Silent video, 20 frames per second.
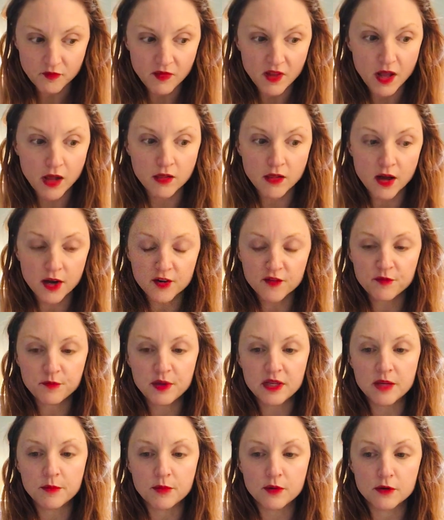A lot of
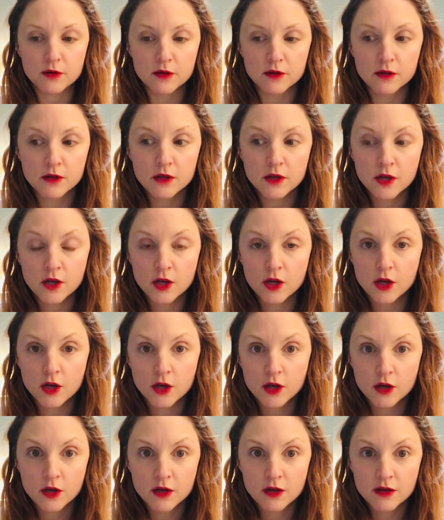people
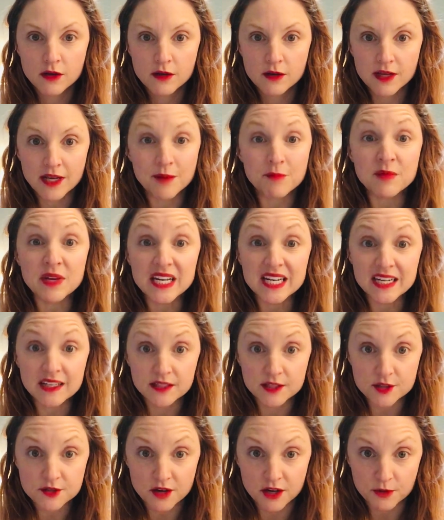immediately
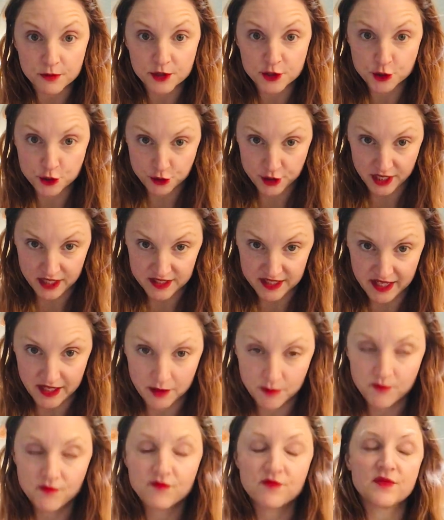start
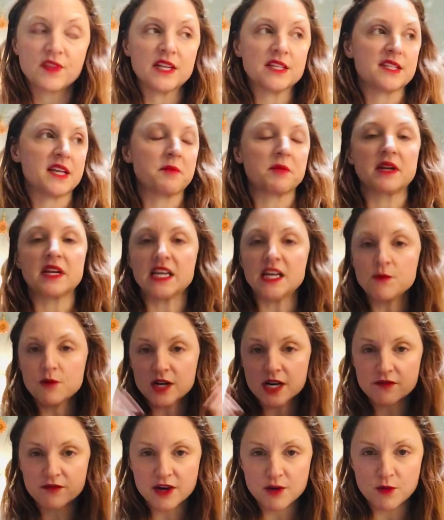restricting. They say, I'm going to eat
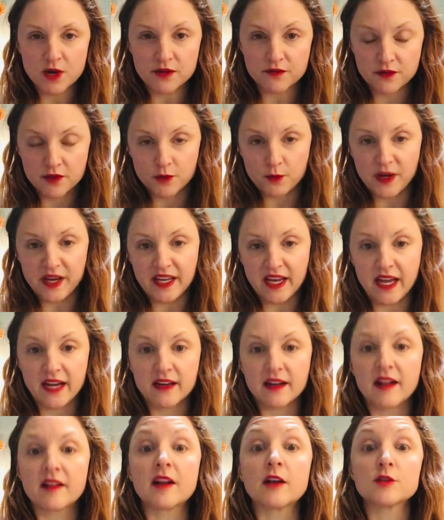whatever I want for the weekend
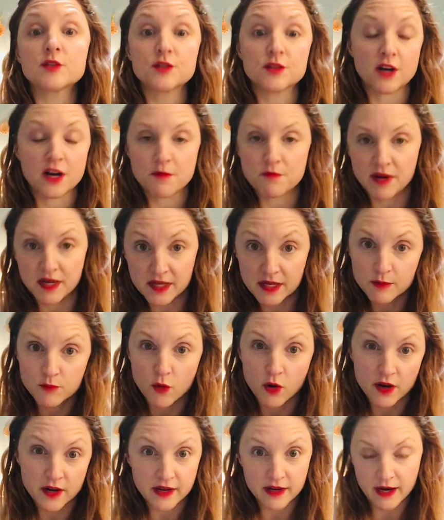and I'll start Monday
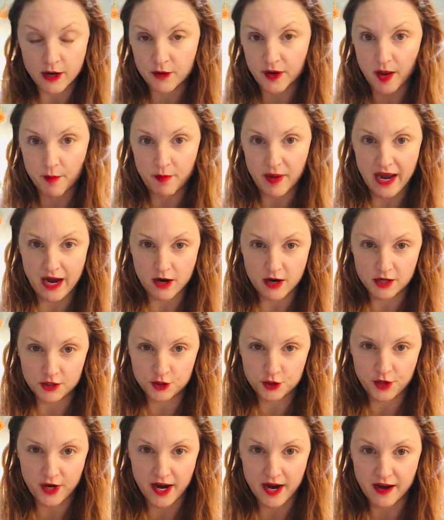morning, I'll get back on
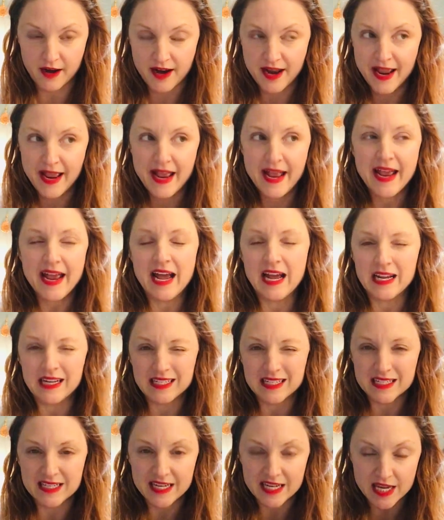track.
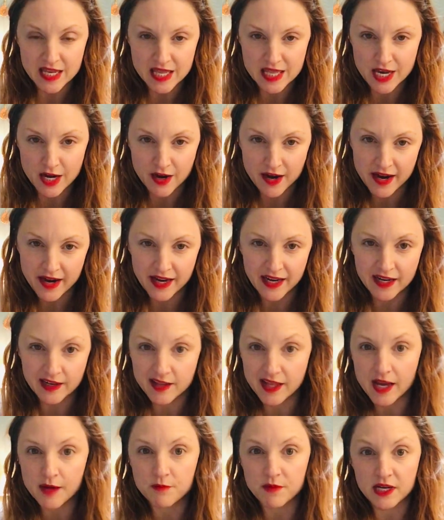And in their head,
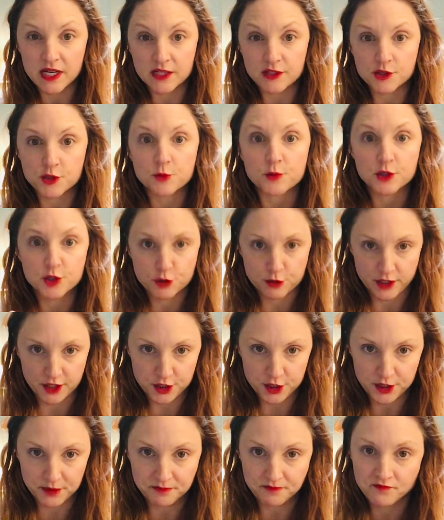that means
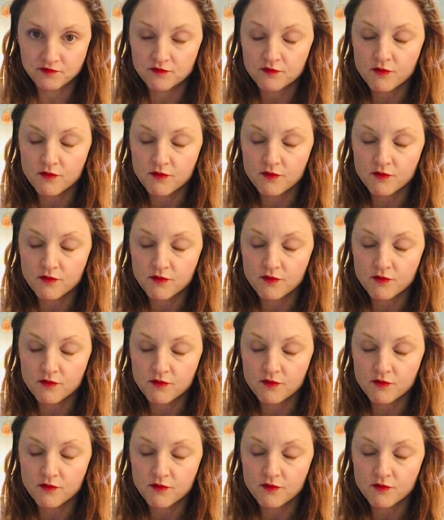restriction.